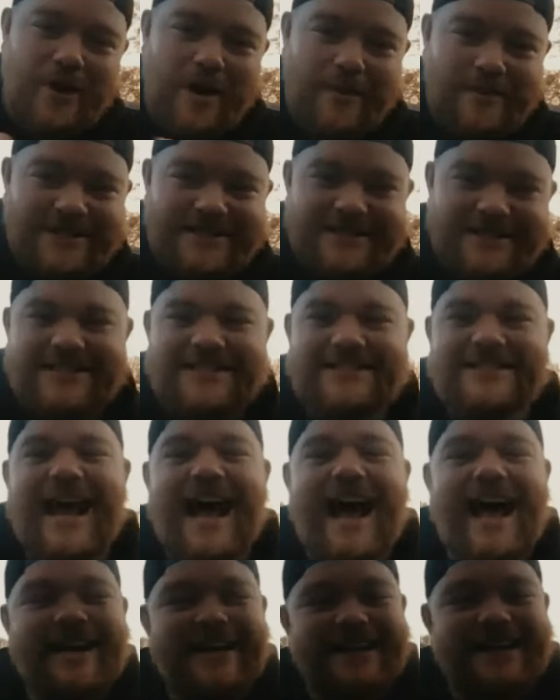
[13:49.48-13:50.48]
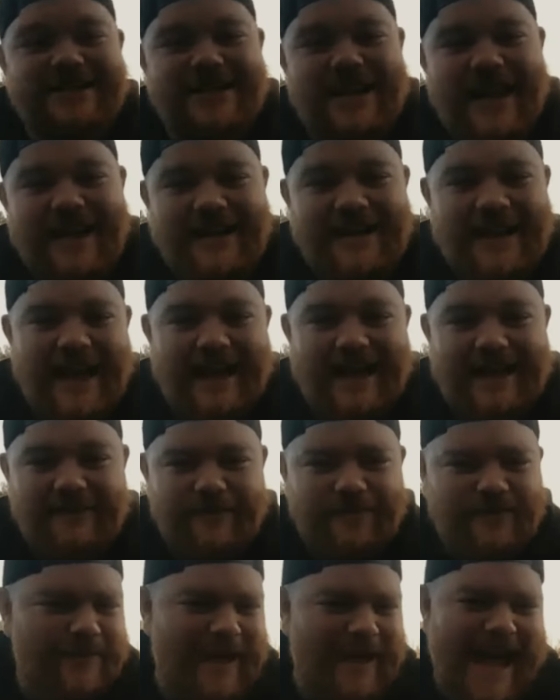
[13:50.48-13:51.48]
brought me to the side and, and like
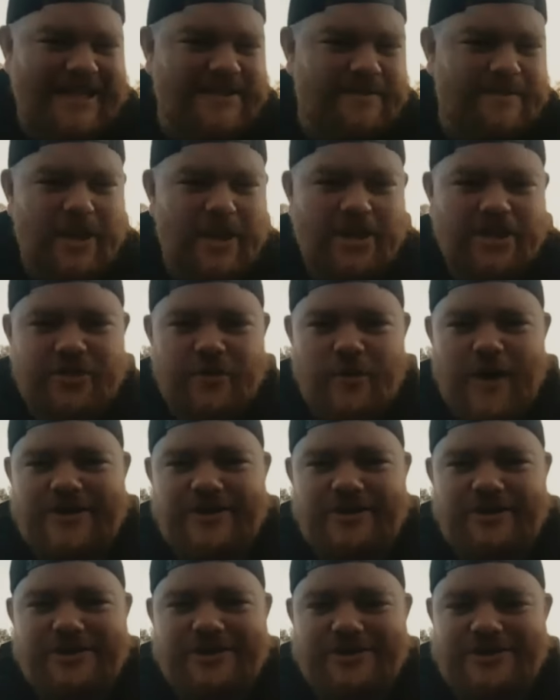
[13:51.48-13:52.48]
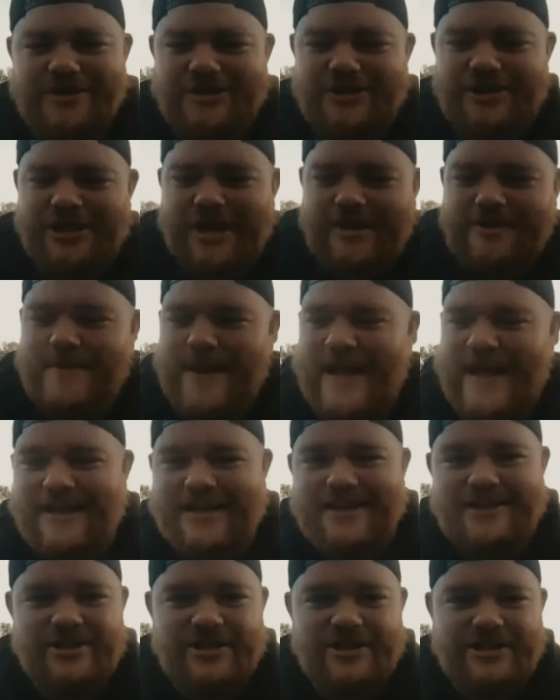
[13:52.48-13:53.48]
asked me all these questions. And she comes back
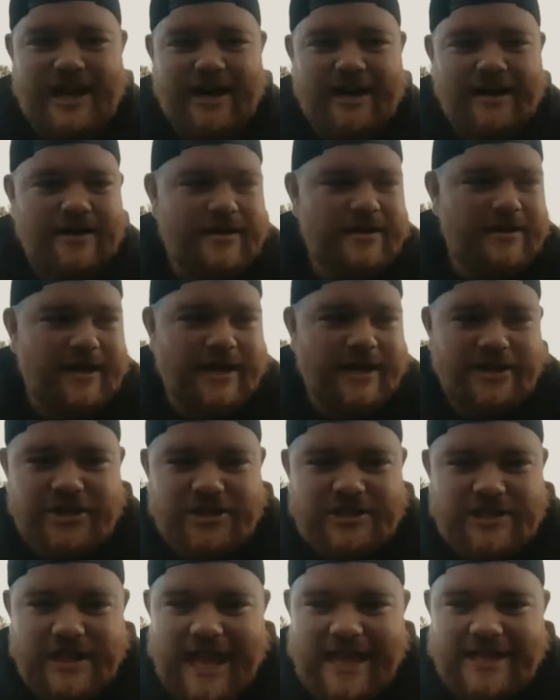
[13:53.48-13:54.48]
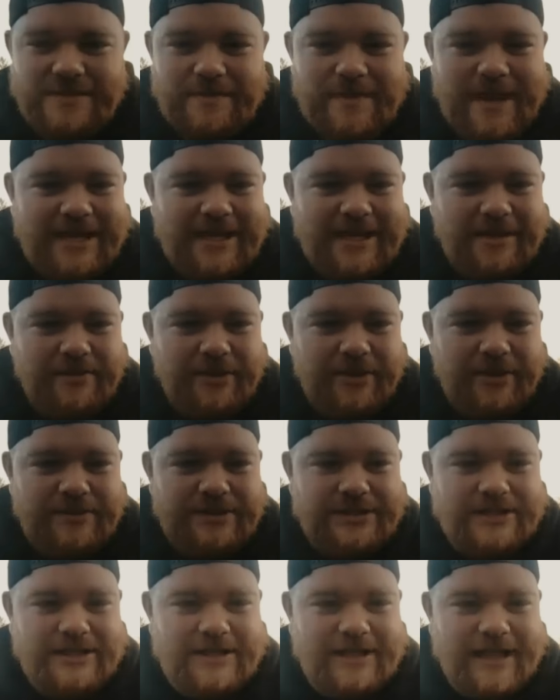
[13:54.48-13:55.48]
in. She's like, he just likes making
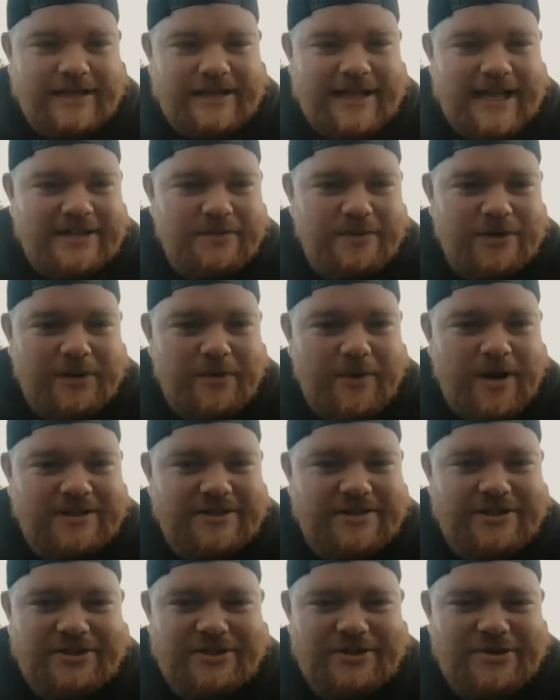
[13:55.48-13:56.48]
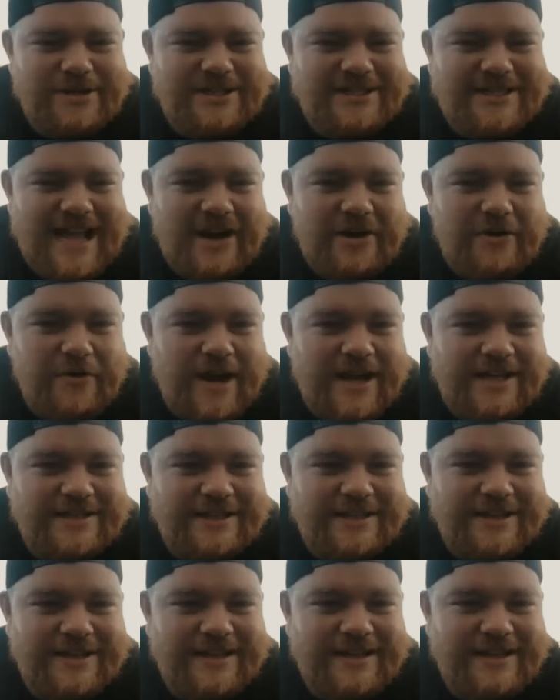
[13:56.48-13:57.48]
music. Like that's what he wants to do. He's not
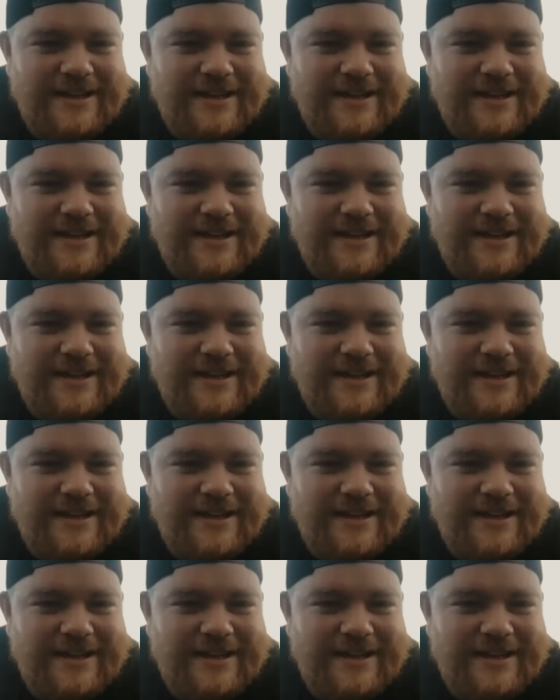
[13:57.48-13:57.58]
crazy.